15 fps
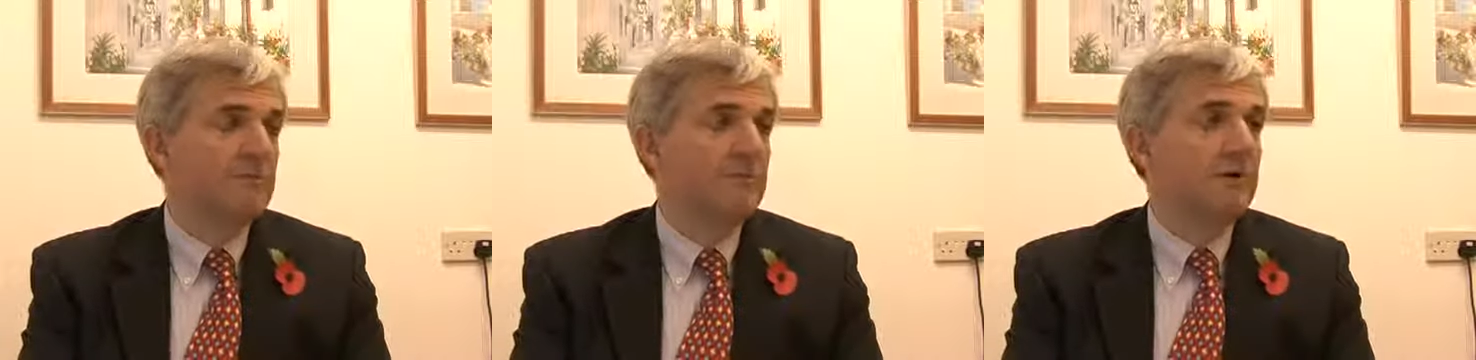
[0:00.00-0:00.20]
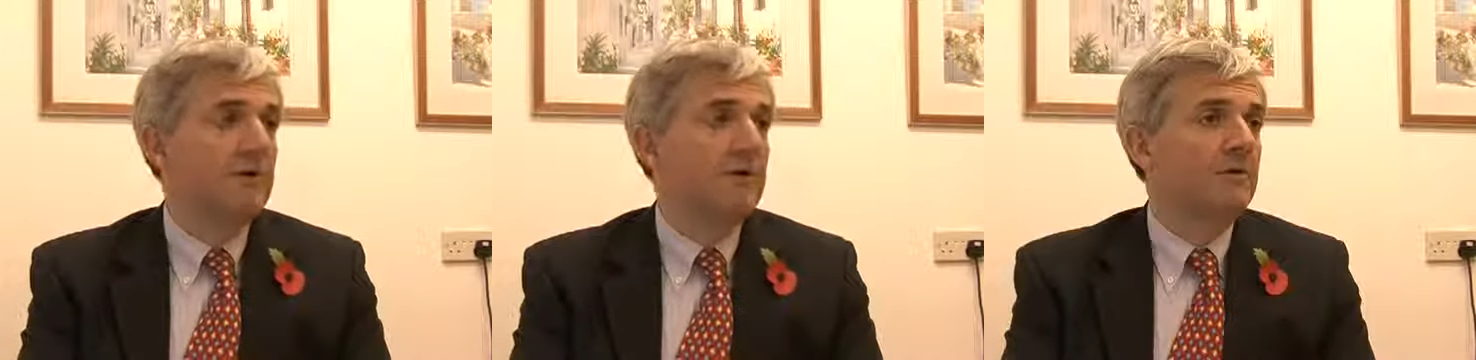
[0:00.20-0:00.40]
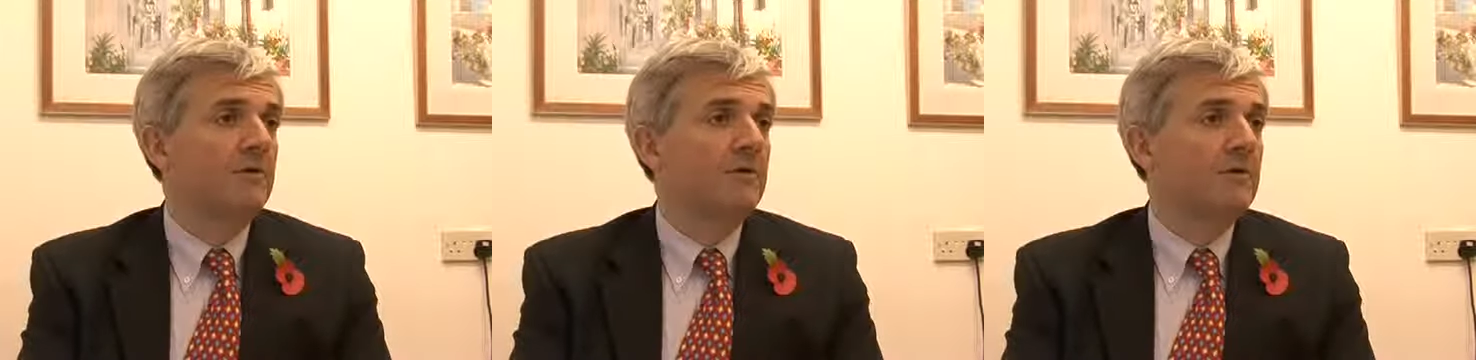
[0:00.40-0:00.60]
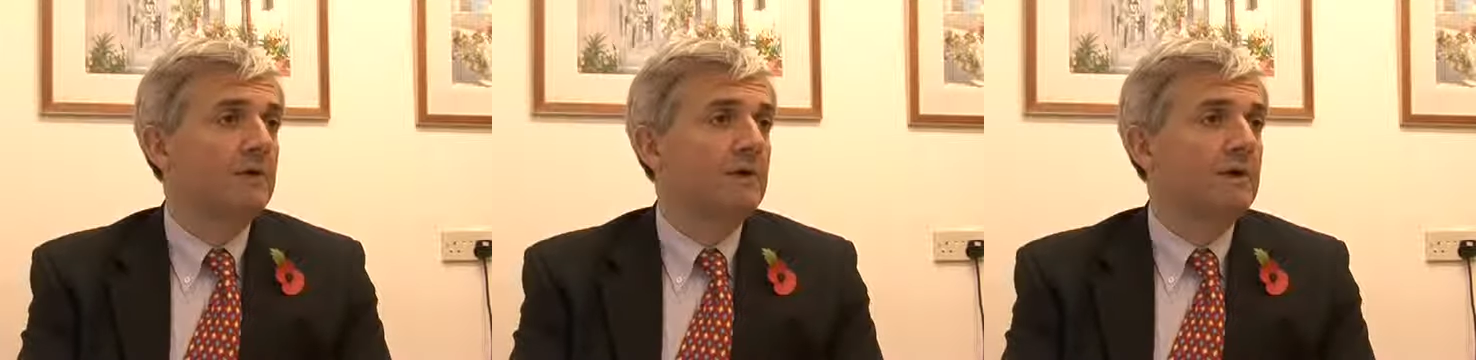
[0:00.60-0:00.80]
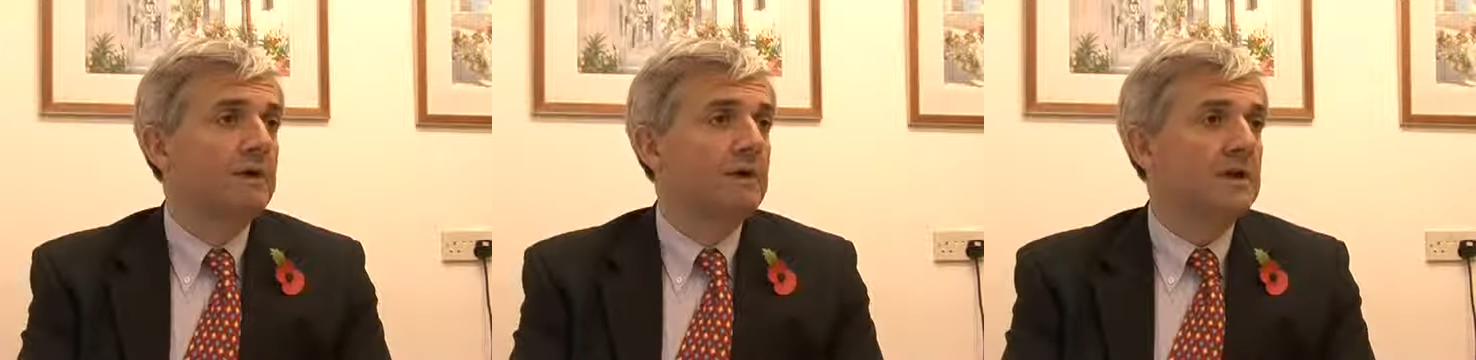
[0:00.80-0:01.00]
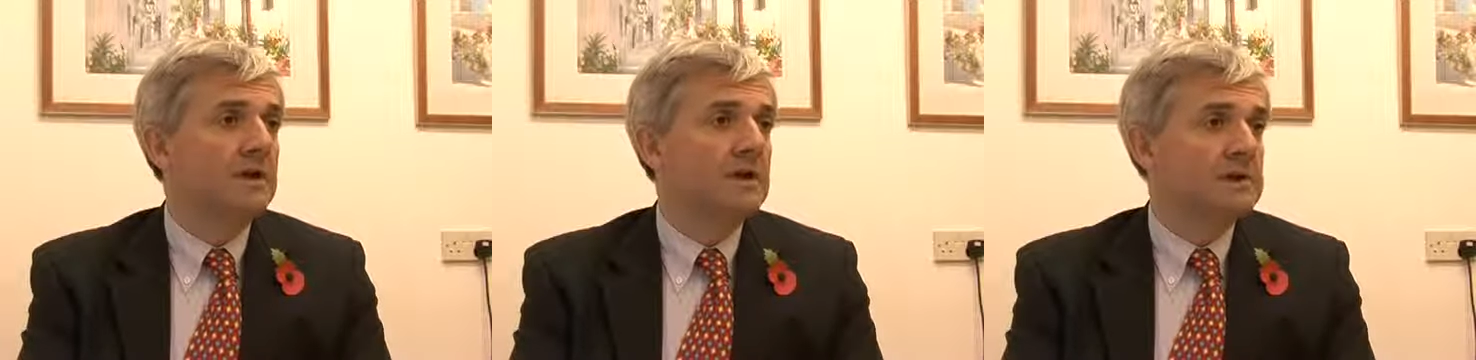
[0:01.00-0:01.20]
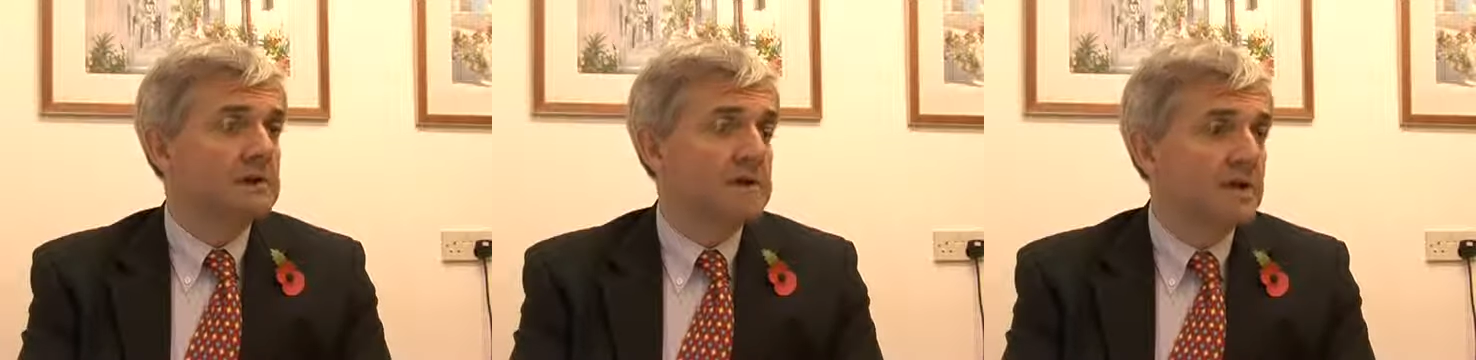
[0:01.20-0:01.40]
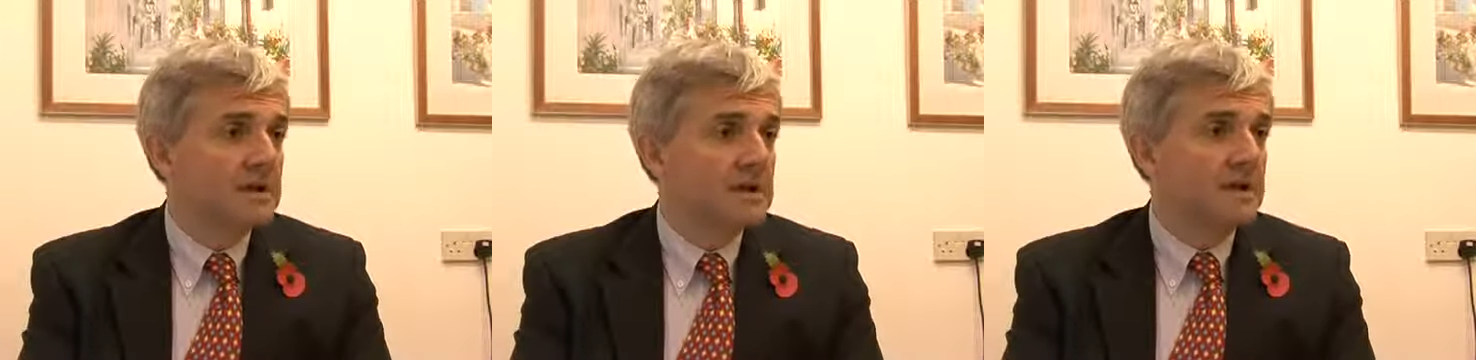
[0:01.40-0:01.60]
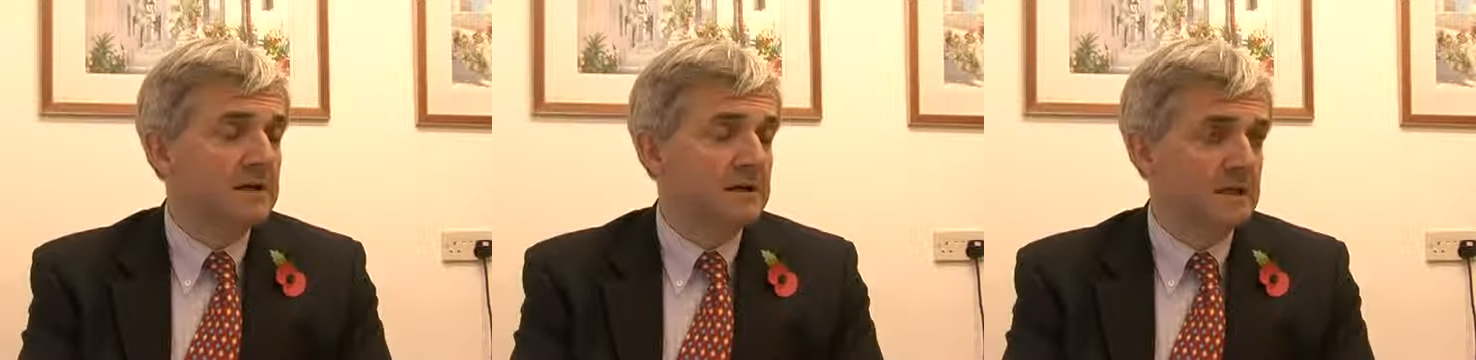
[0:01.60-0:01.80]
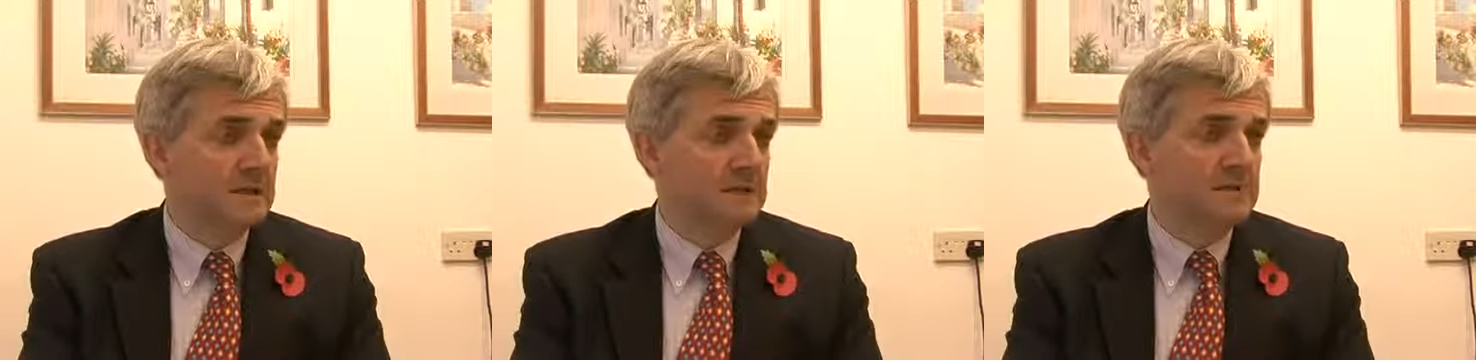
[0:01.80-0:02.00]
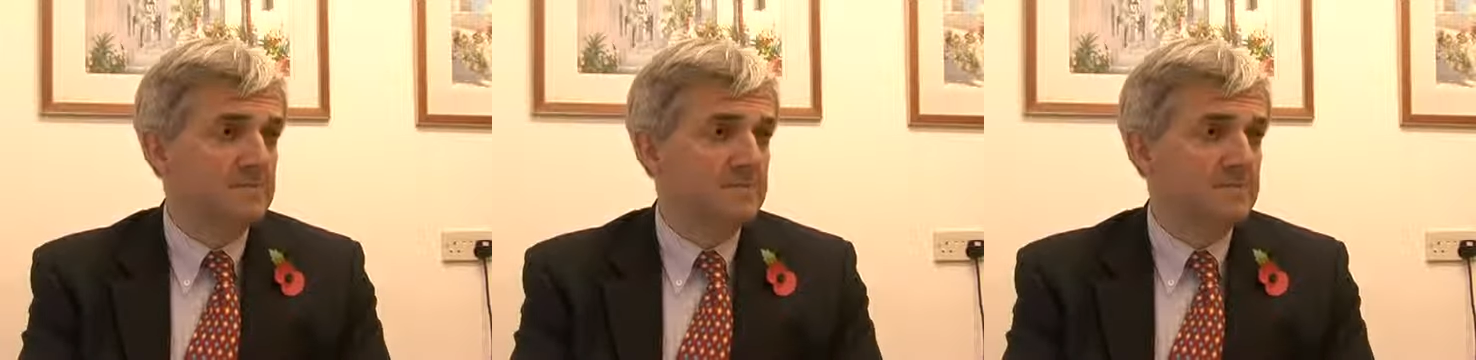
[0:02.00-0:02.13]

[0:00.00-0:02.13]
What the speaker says: but what is likely to